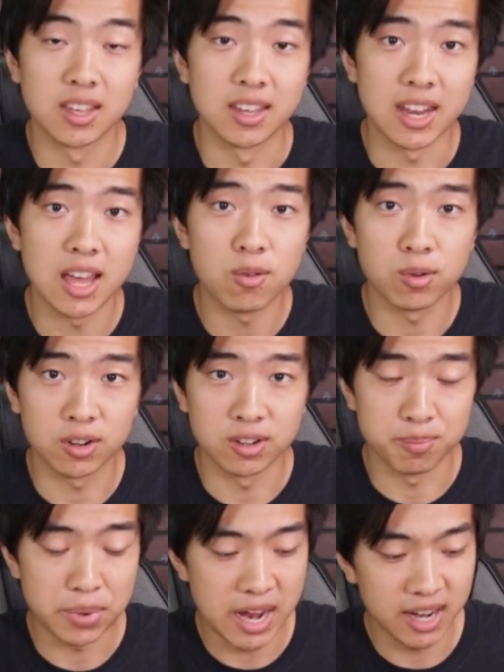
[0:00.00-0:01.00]
And now we're
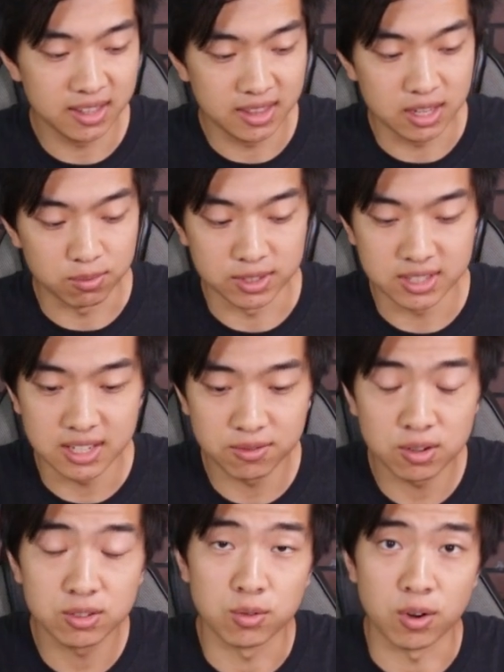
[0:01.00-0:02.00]
going to bind the
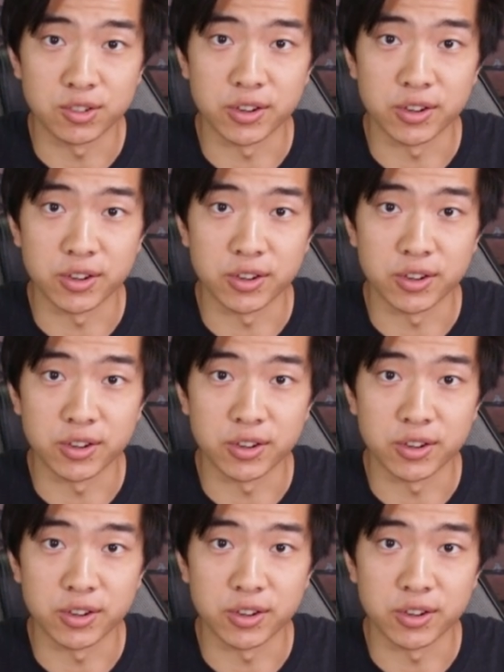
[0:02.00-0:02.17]
receiver to our